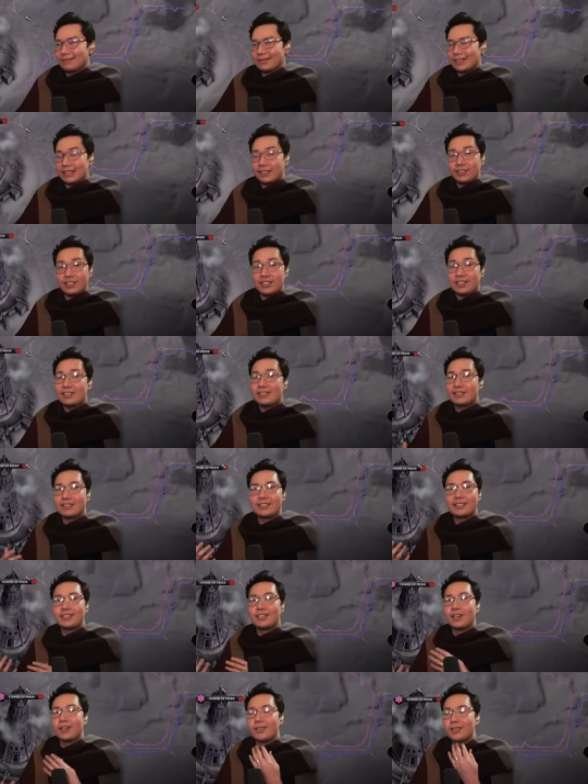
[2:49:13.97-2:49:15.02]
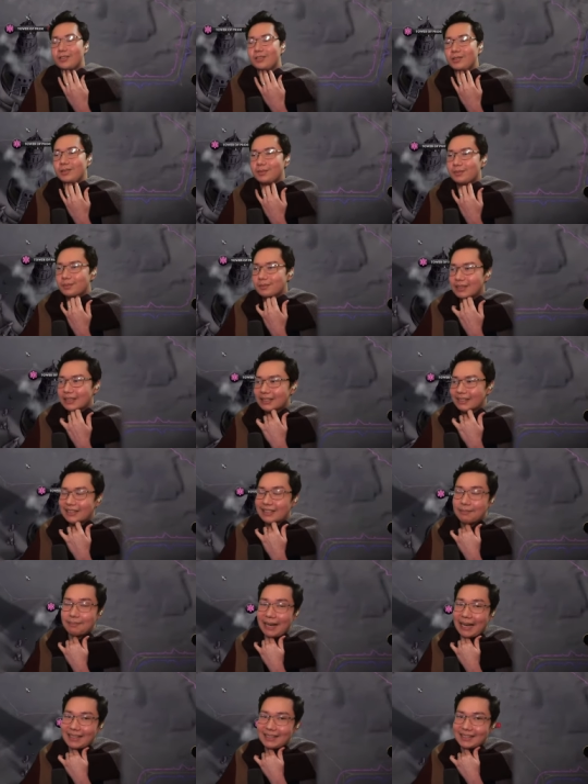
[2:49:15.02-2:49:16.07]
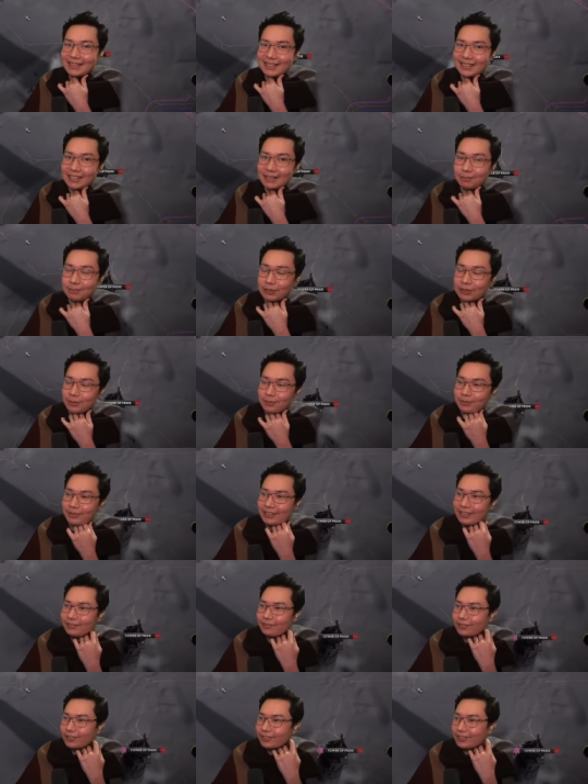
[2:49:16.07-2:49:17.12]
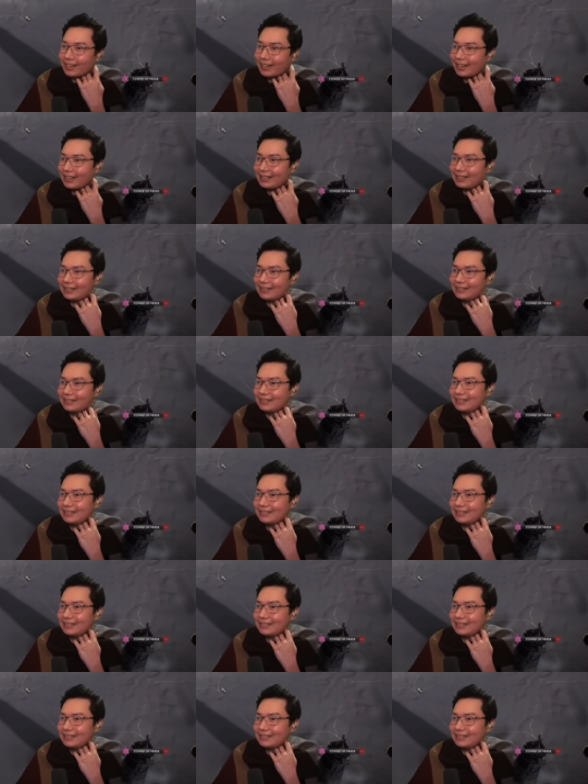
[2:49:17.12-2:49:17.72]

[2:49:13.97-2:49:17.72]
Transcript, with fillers: It's just so thematically appropriate for like